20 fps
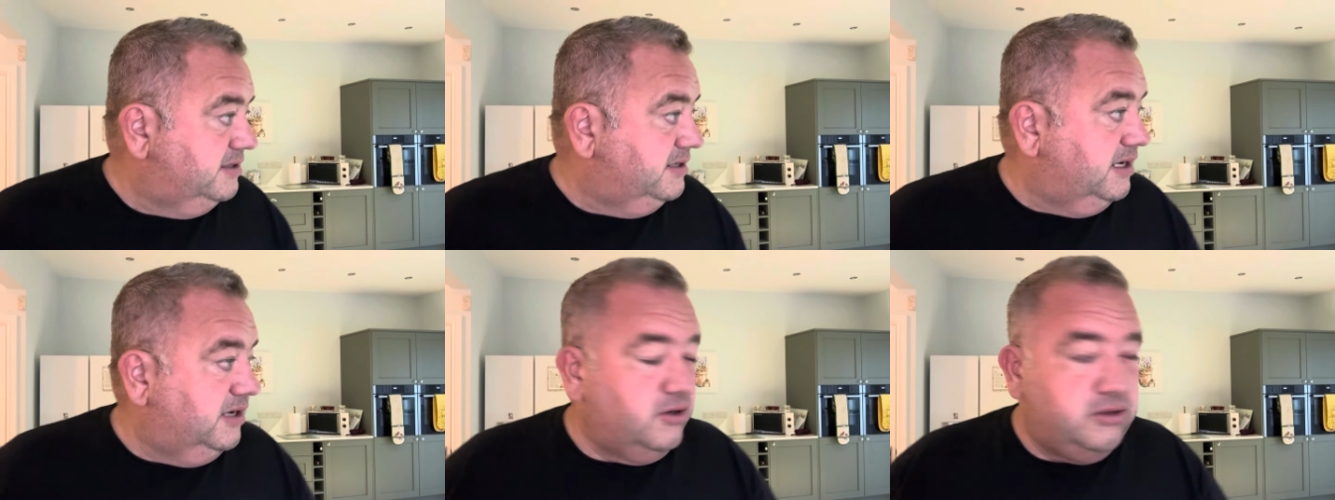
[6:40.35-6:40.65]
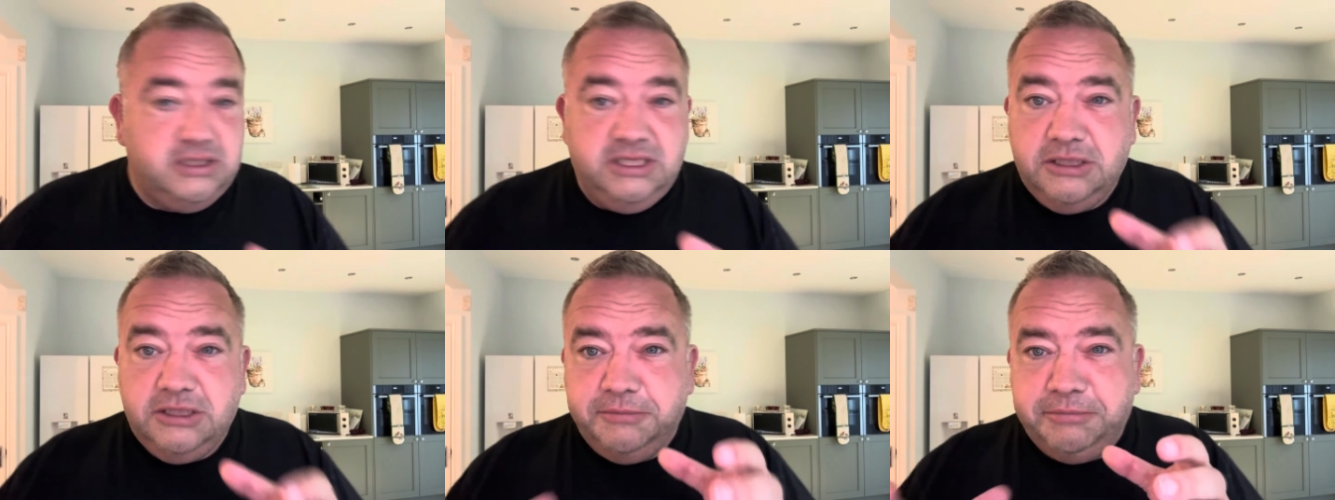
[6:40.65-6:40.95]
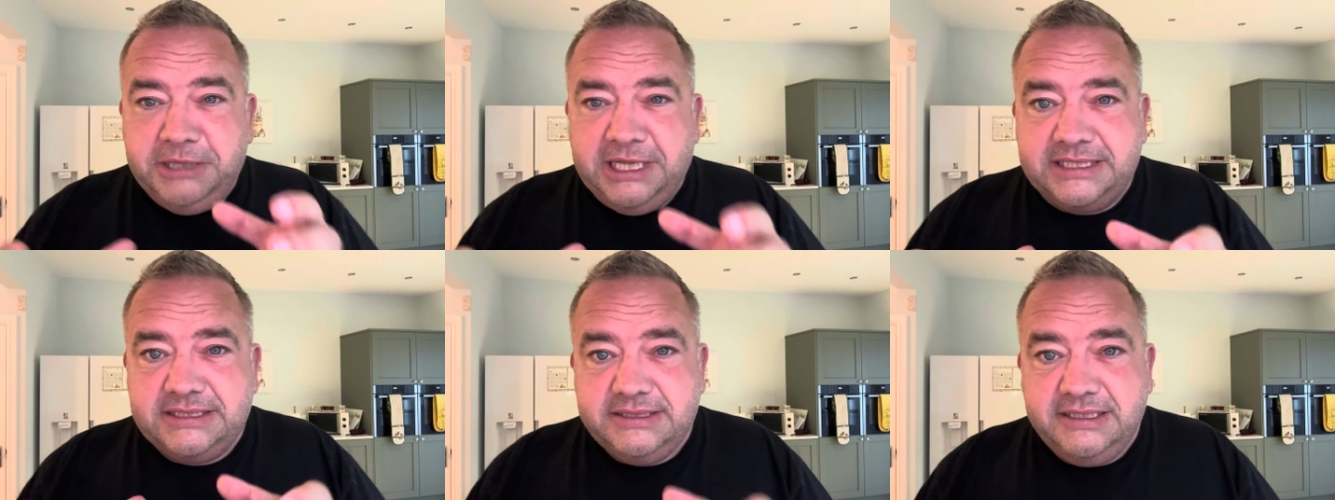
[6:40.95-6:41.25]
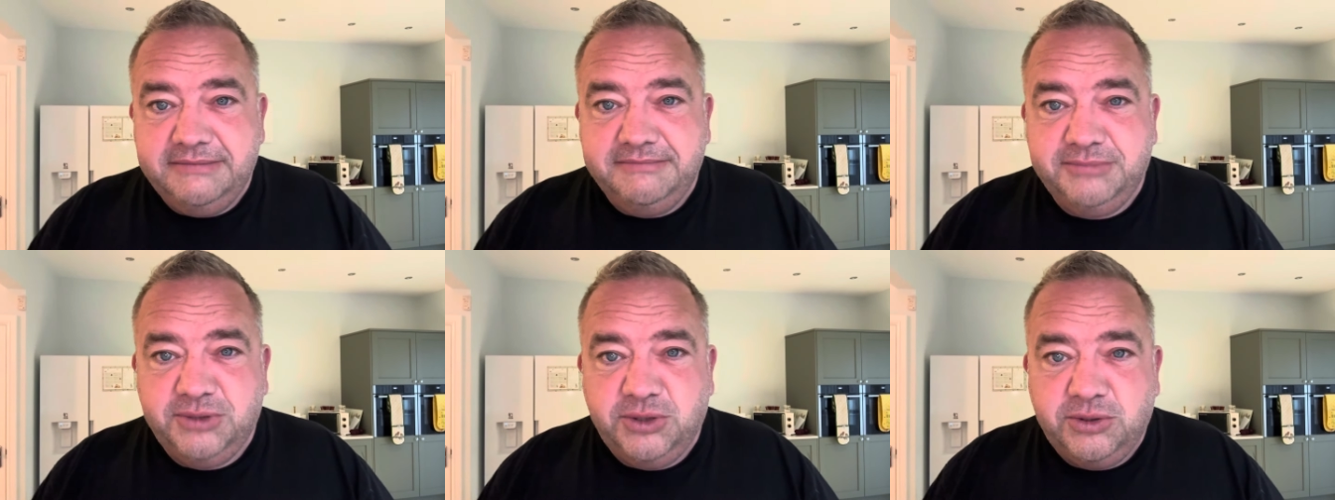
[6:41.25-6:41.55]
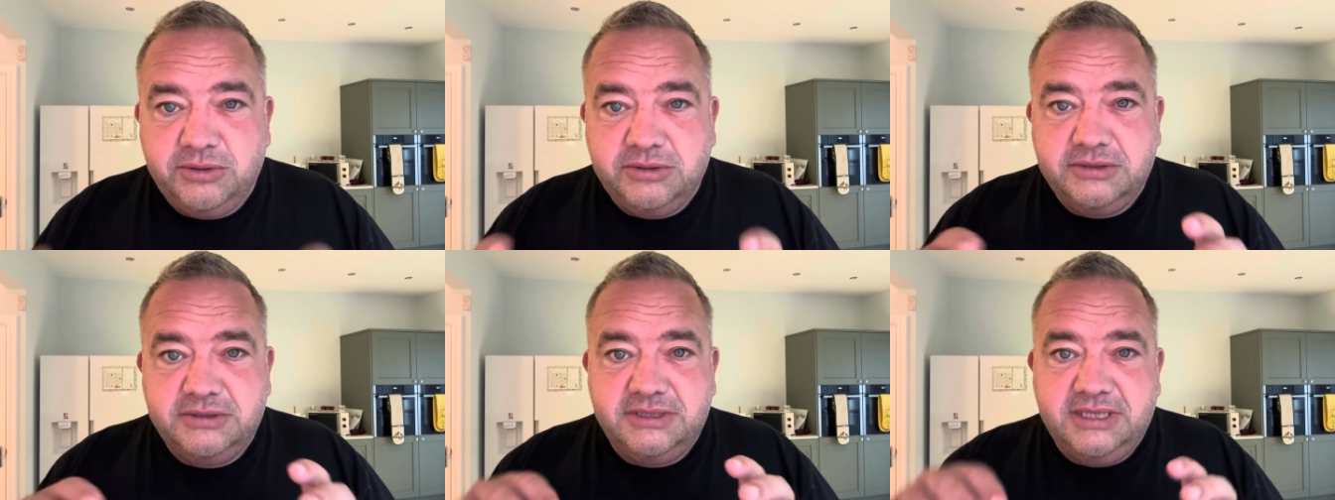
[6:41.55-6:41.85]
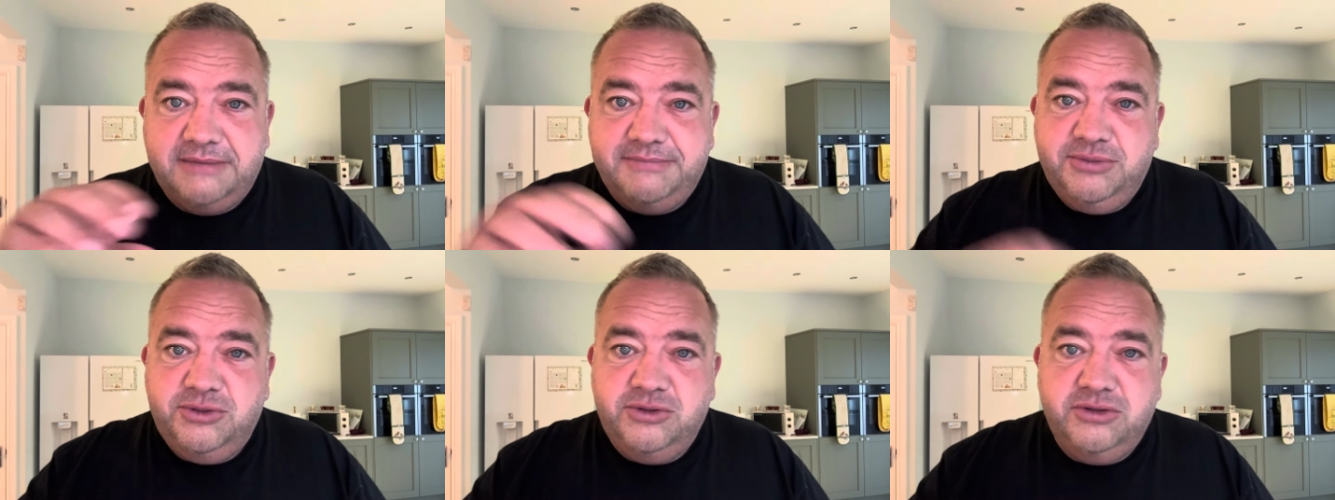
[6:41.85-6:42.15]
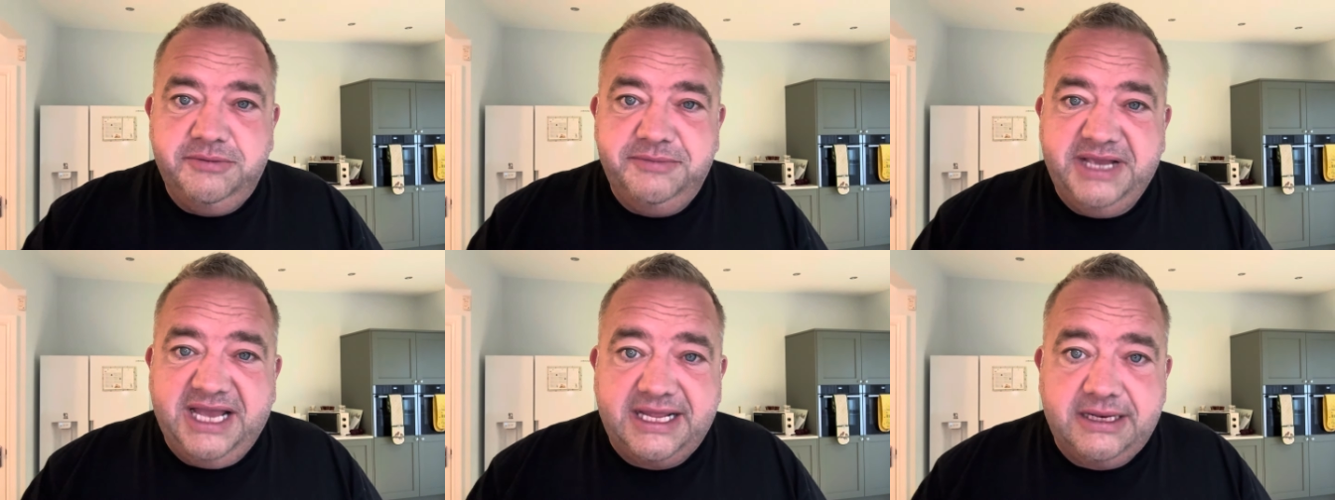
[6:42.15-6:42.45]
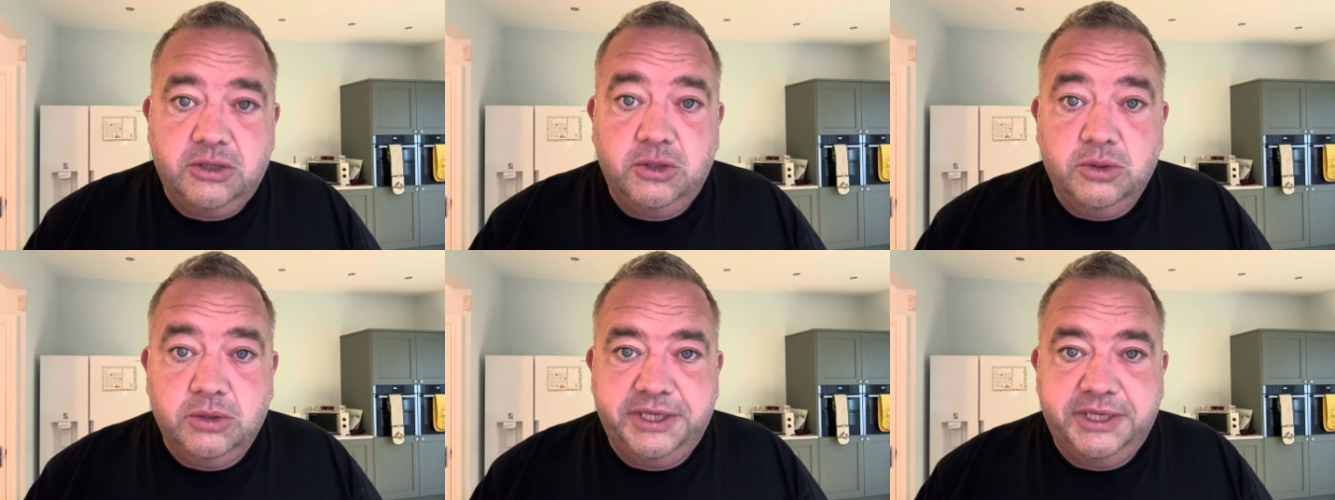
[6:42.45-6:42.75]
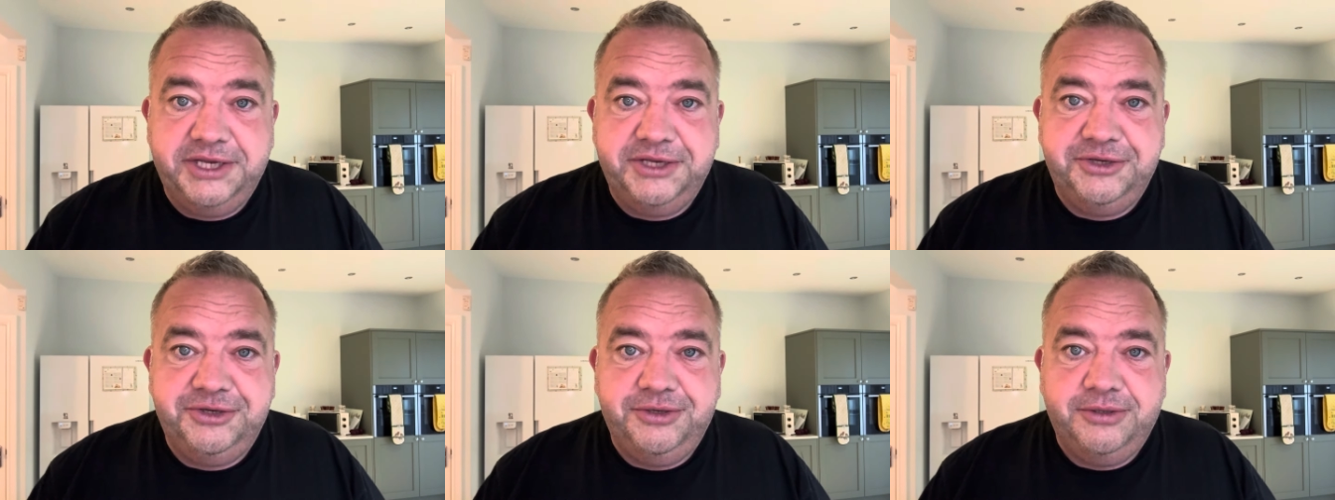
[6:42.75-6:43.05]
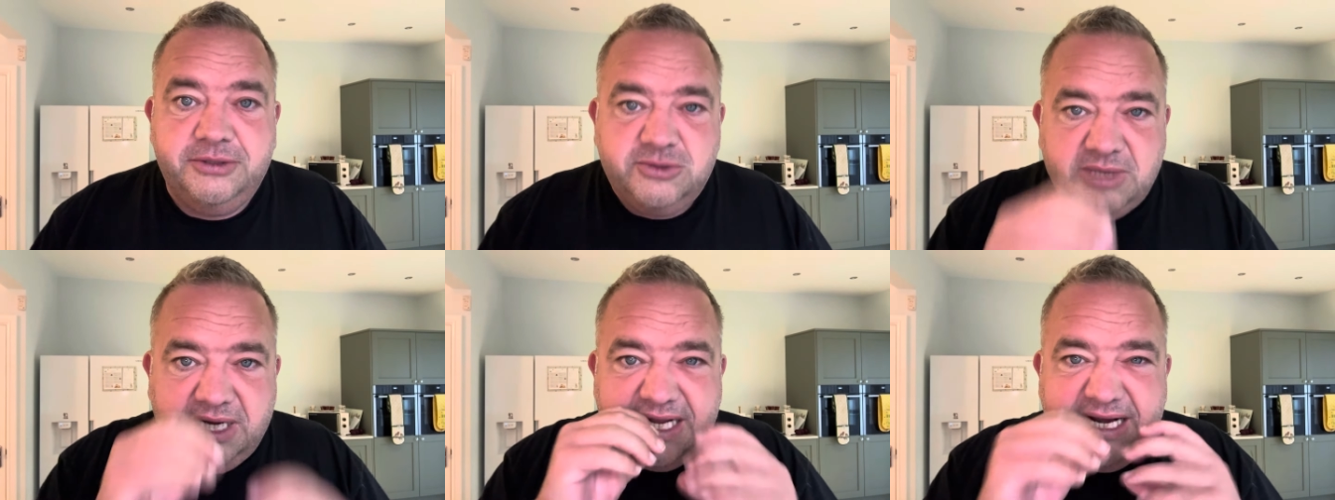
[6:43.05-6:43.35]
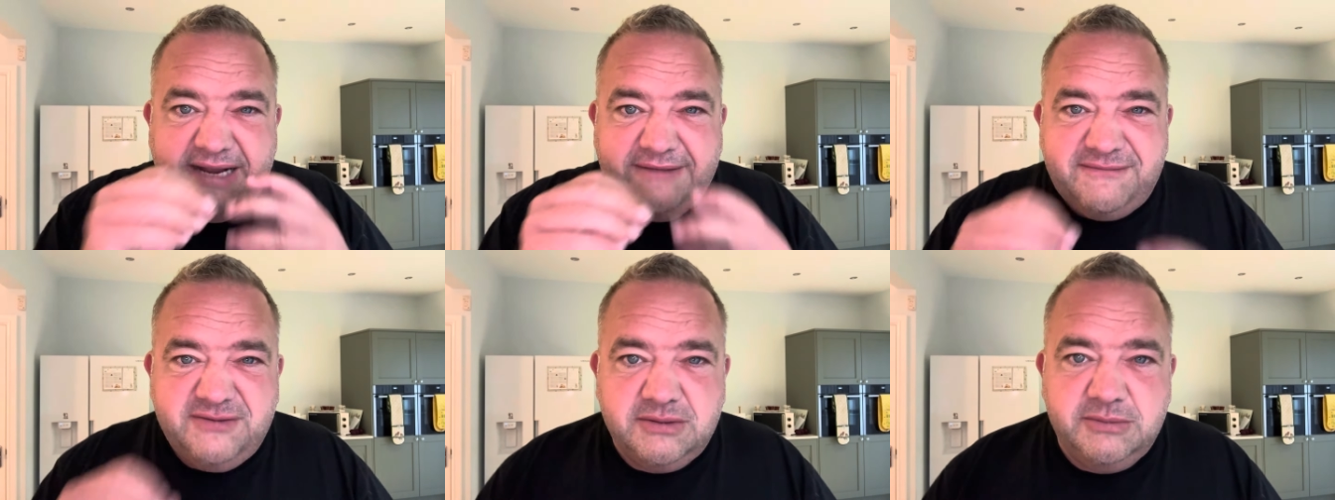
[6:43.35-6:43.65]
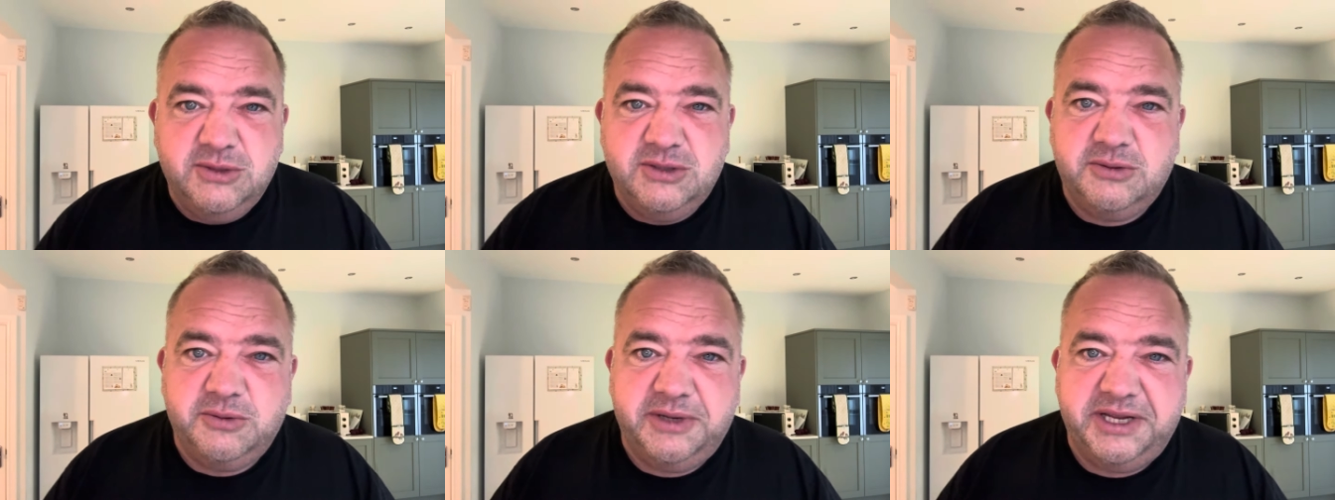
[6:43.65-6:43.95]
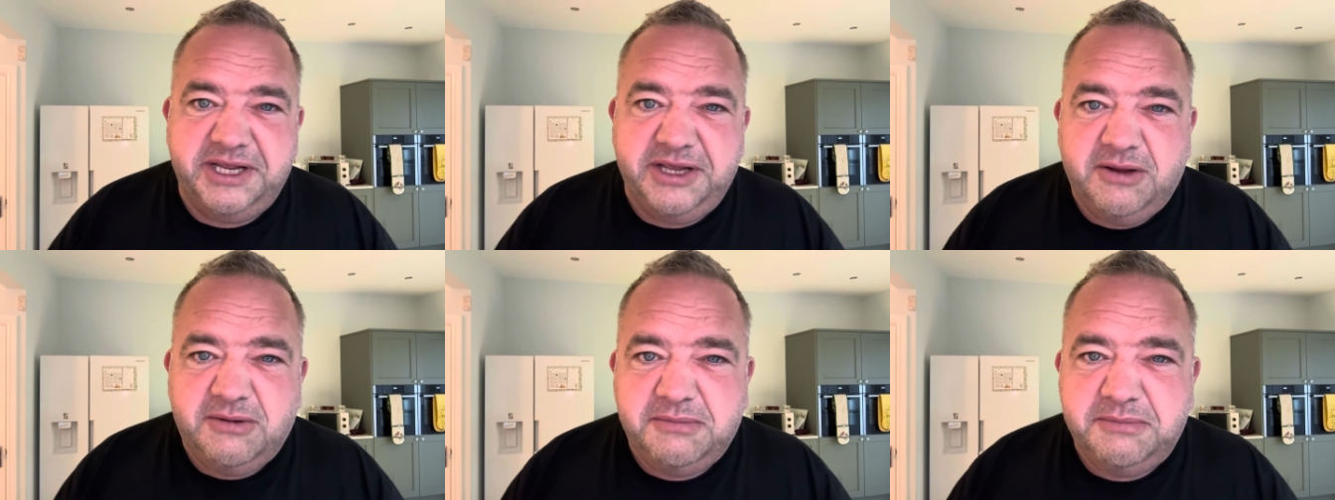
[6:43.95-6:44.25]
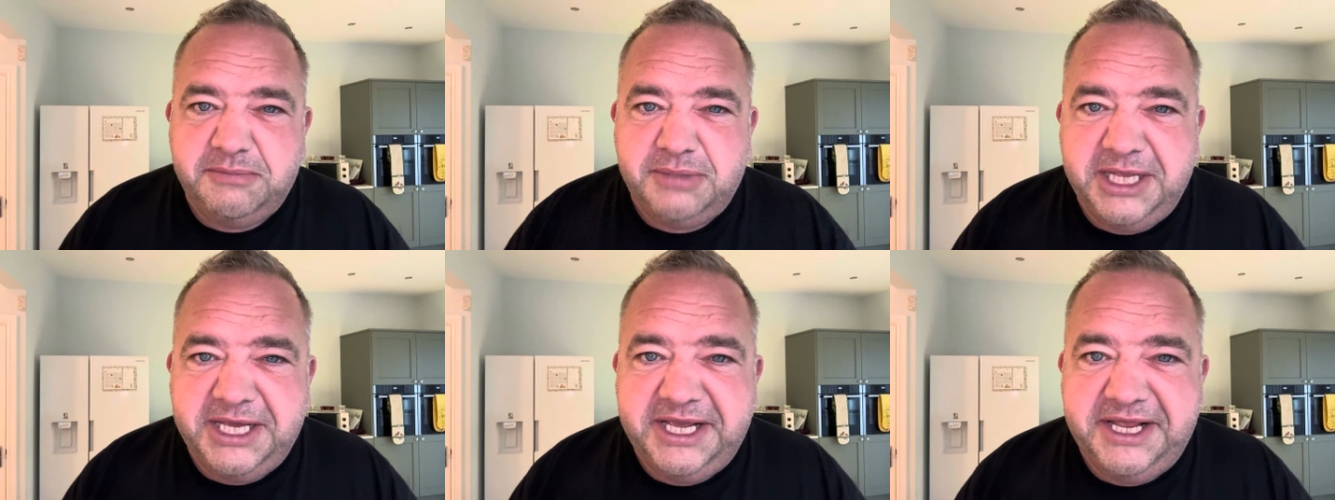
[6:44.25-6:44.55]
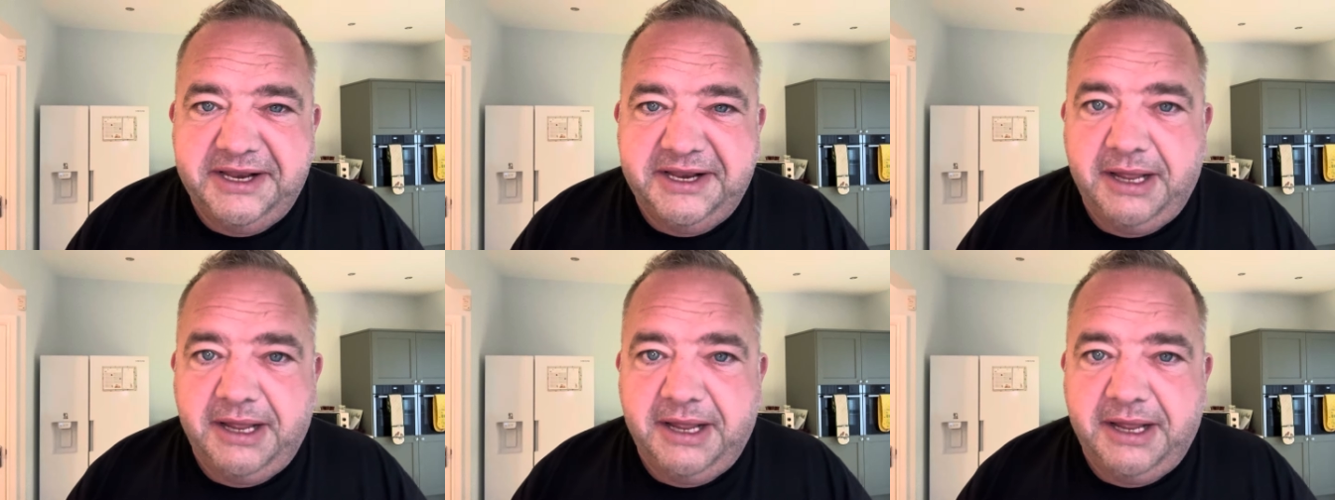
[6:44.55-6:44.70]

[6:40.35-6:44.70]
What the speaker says: I got a little plastic box that I put in my hand luggage so I can have something to eat on plane.